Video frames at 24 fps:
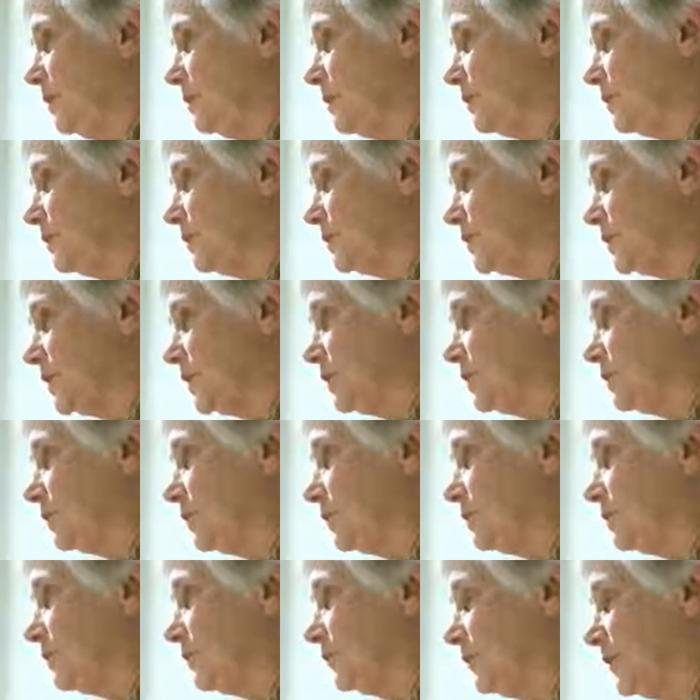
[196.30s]

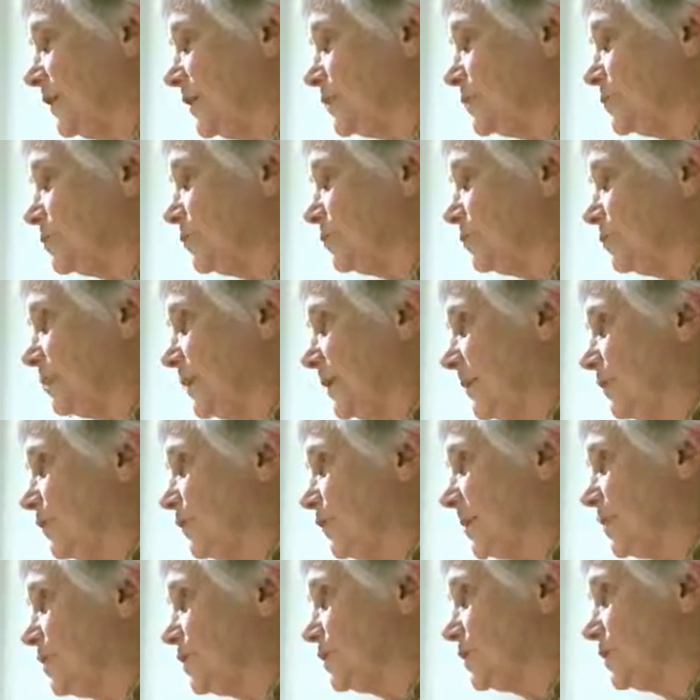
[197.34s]
particular professional
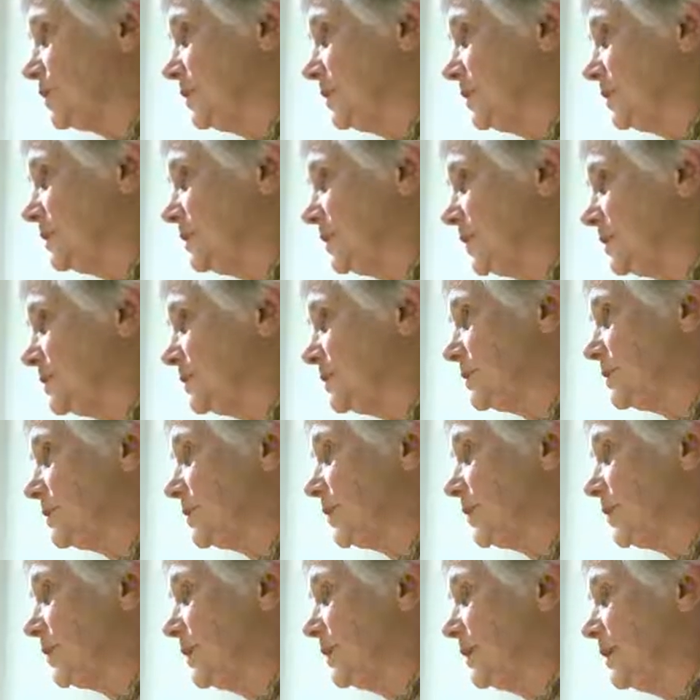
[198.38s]
preparation is
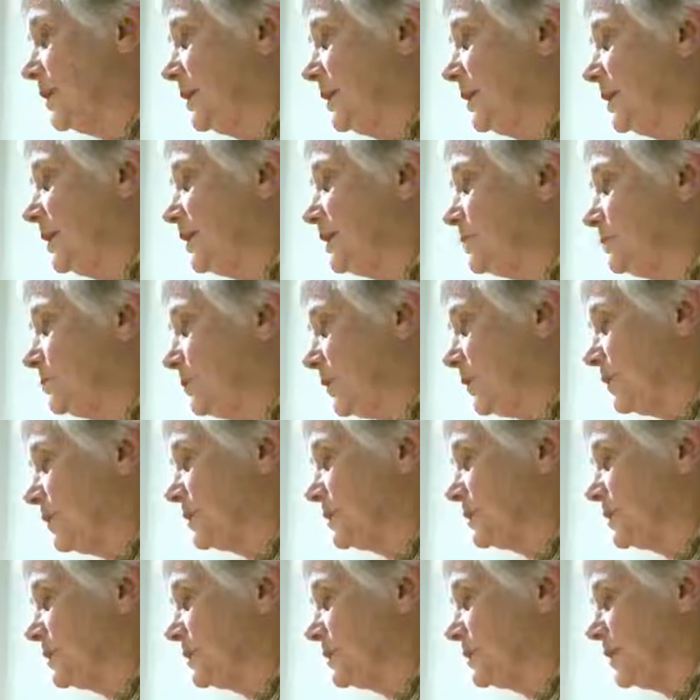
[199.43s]
necessary,
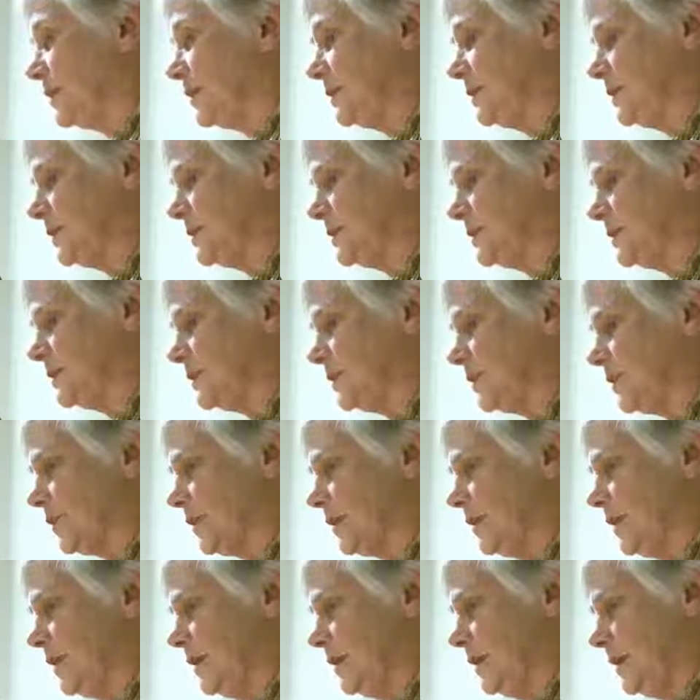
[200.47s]
experience is not
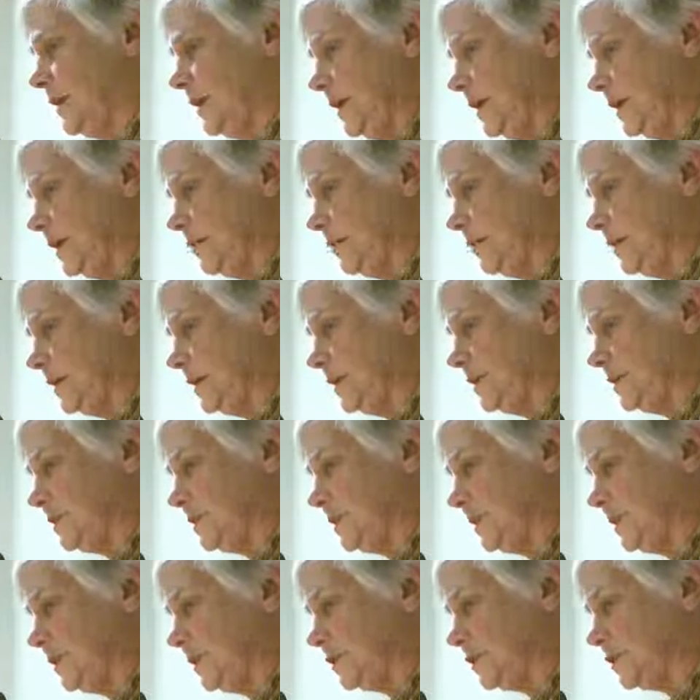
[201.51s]
necessary, anyone can
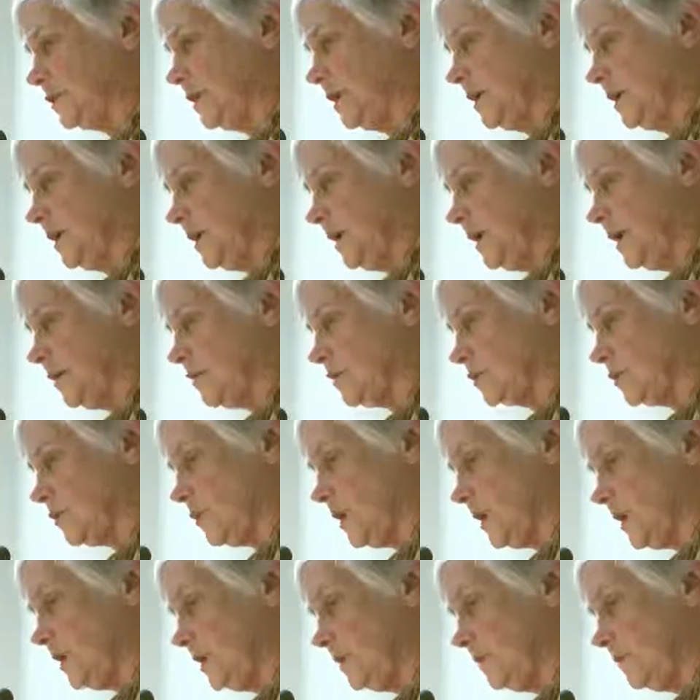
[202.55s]
teach. I was
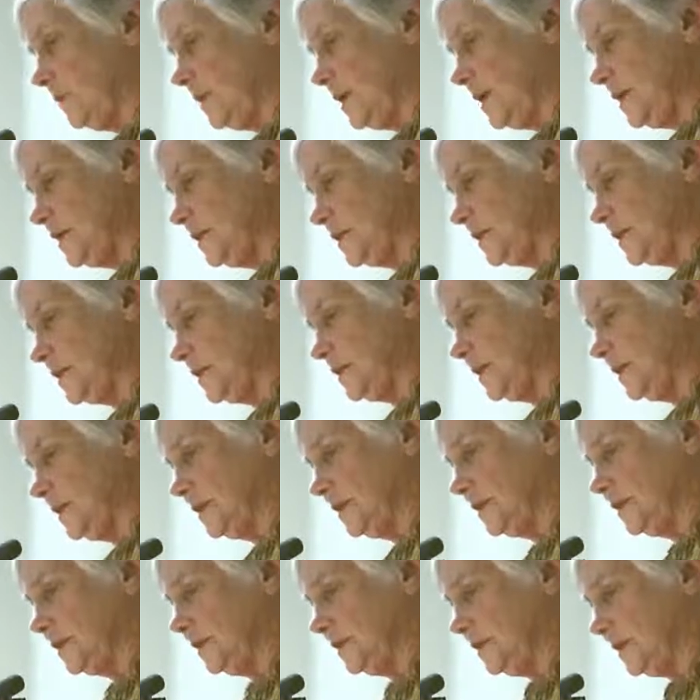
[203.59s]
quite amazed
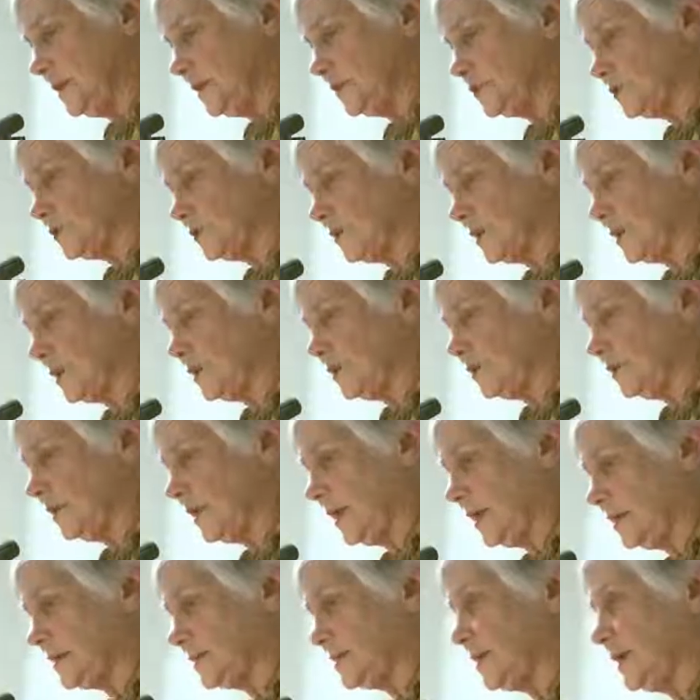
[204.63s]
yesterday or
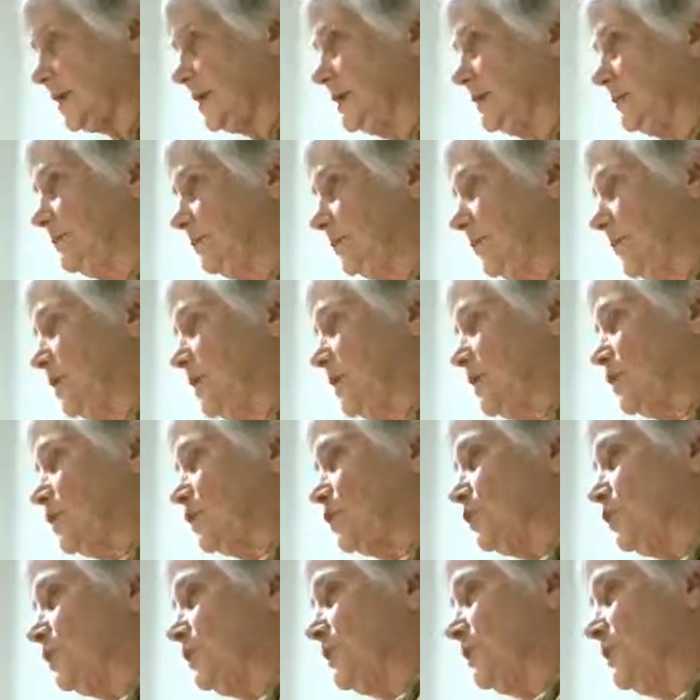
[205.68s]
last night
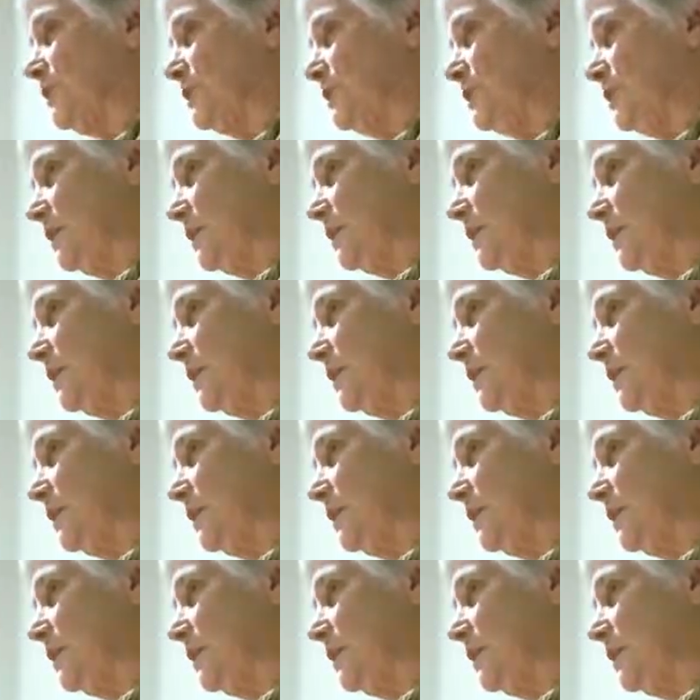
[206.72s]
to read an